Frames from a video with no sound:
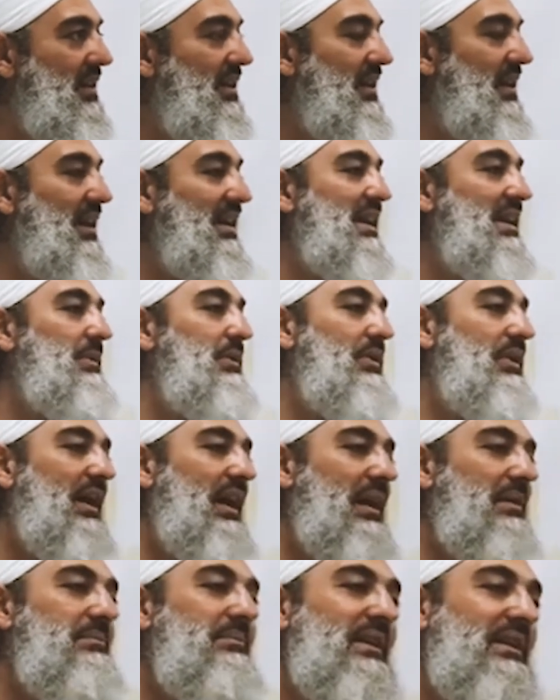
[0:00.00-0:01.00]
Lucky we're not
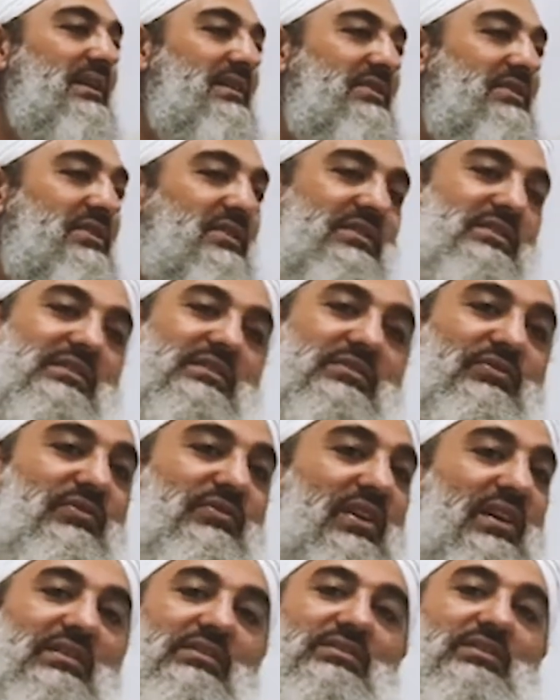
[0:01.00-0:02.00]
Hanbalis, because it's
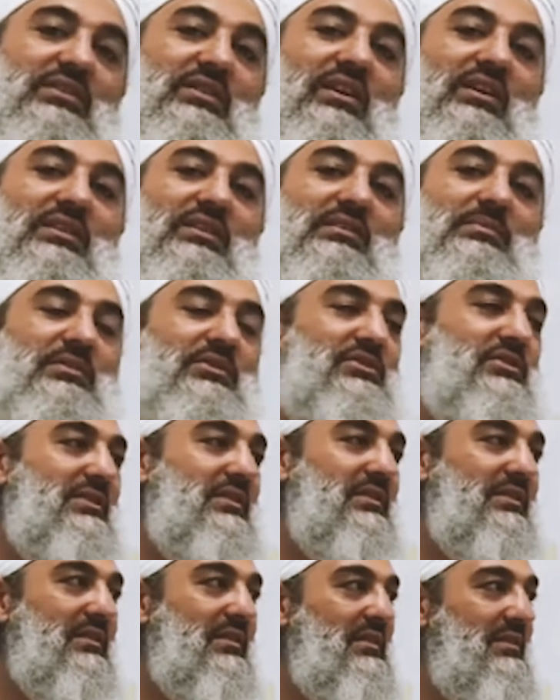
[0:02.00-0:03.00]
fard to go to the masjid
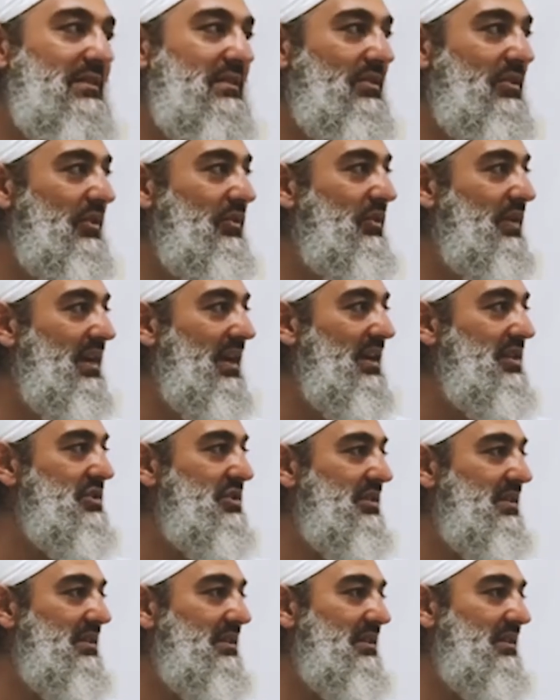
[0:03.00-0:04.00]
in
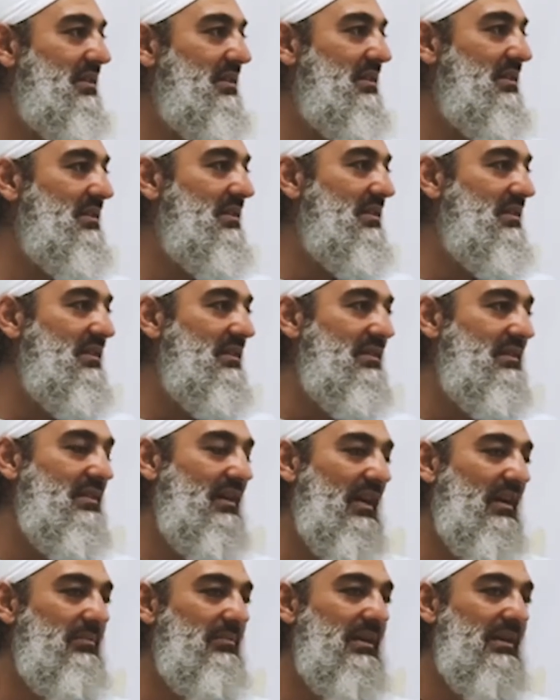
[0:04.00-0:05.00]
congregation in the
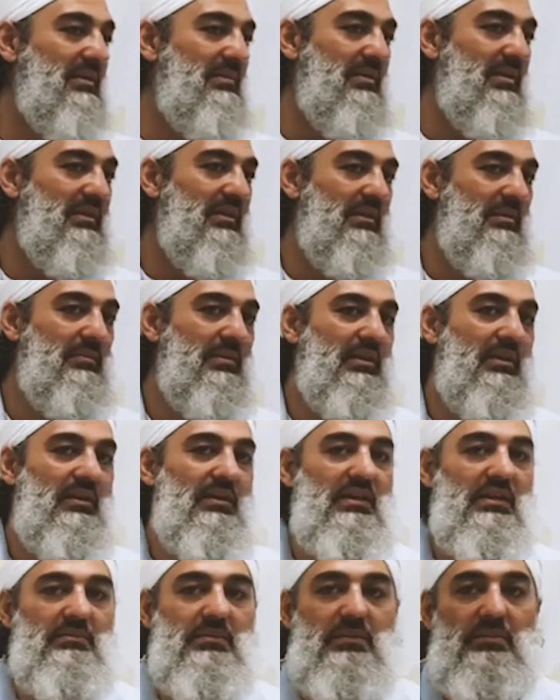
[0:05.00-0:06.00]
Hanbali madhab,
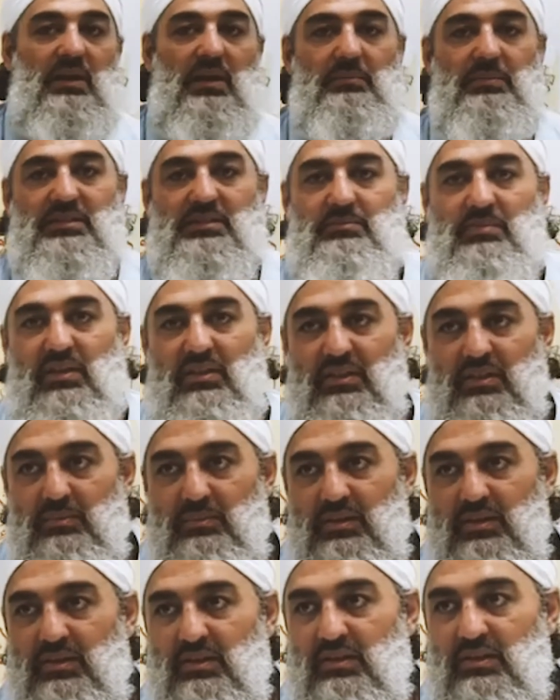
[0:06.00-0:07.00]
Imam Ahmed's madhab.
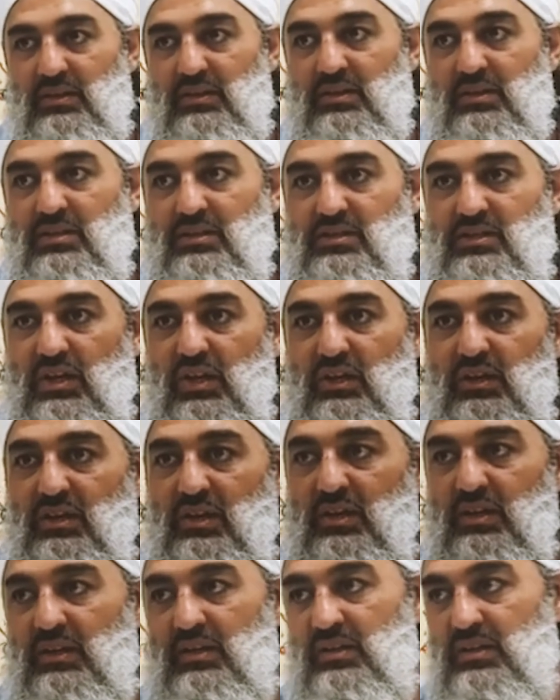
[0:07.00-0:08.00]
So
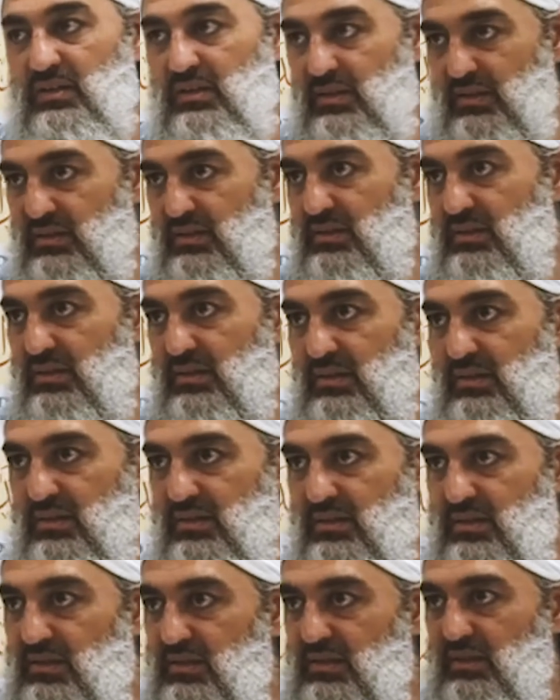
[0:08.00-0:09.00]

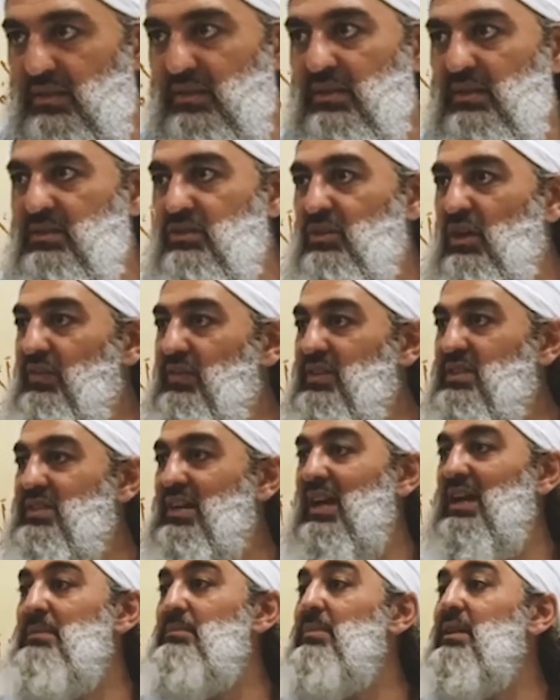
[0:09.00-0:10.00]
it's not the
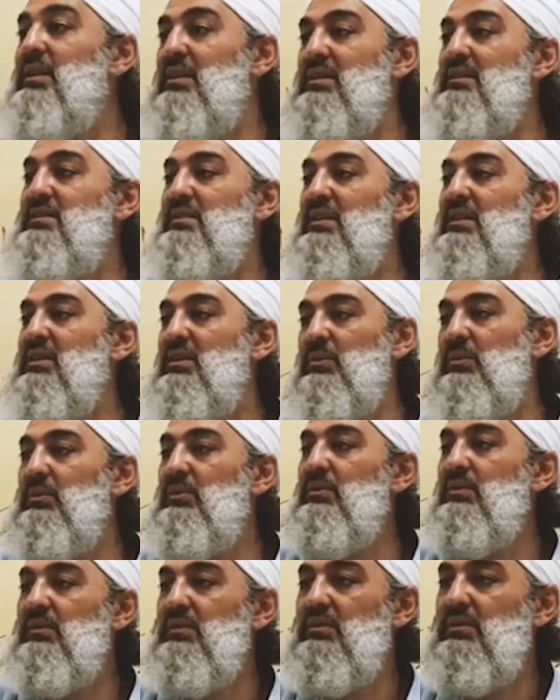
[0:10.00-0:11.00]
same, but it's equal.
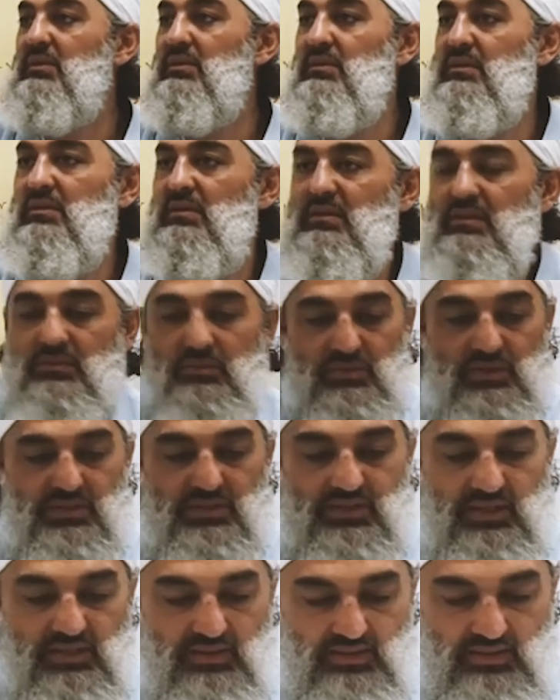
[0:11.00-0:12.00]
It
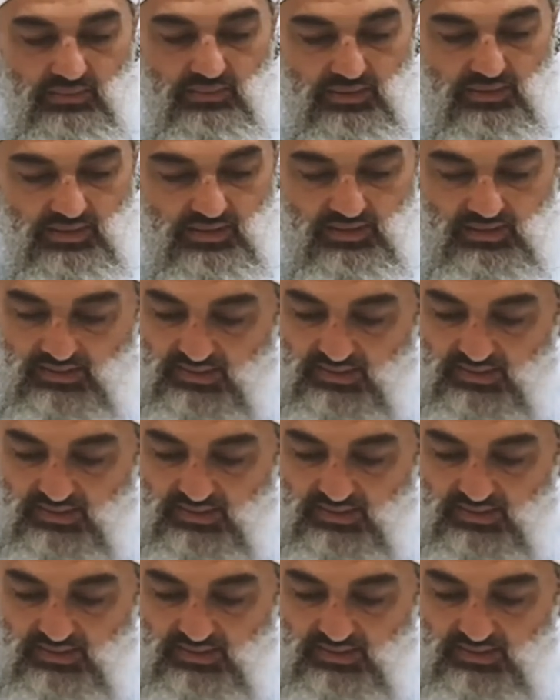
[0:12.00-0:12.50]
works out that way.